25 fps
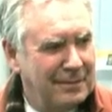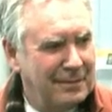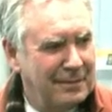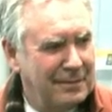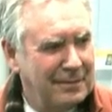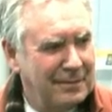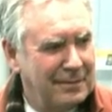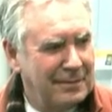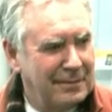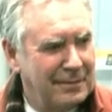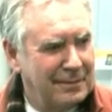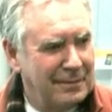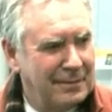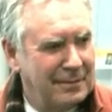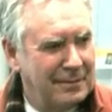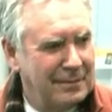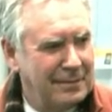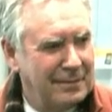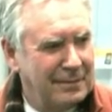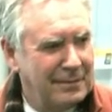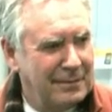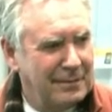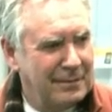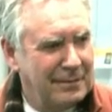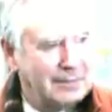
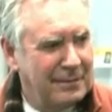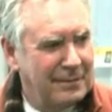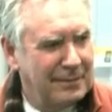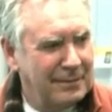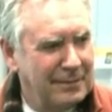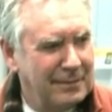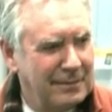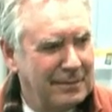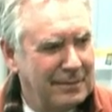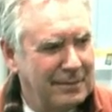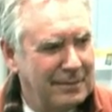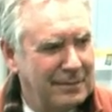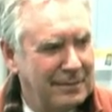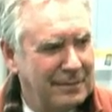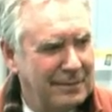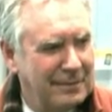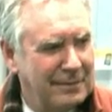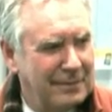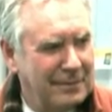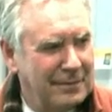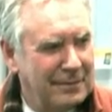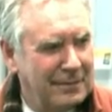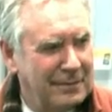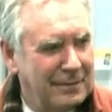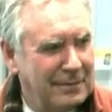
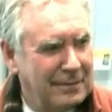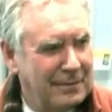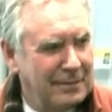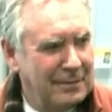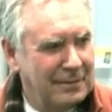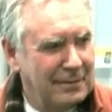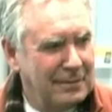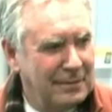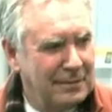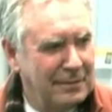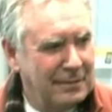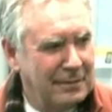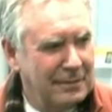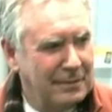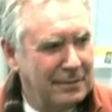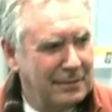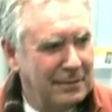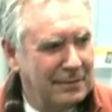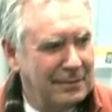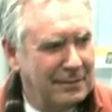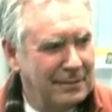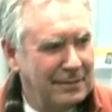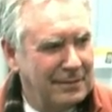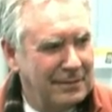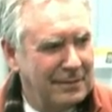
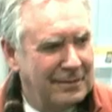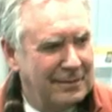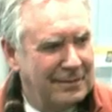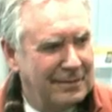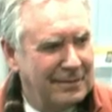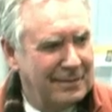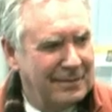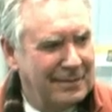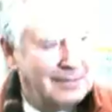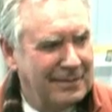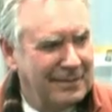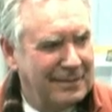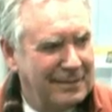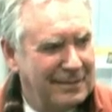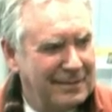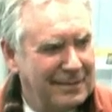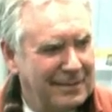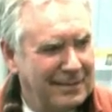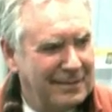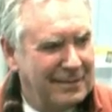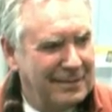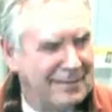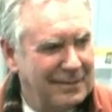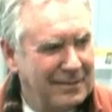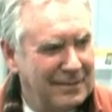
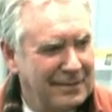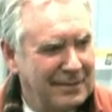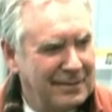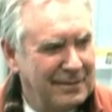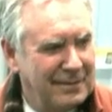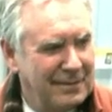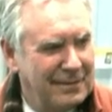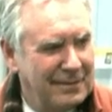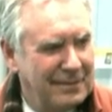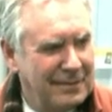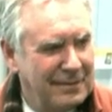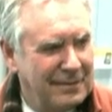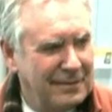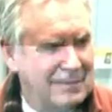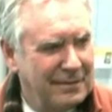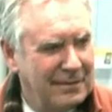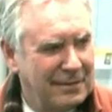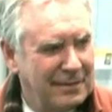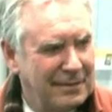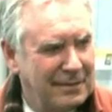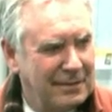This person isn't speaking.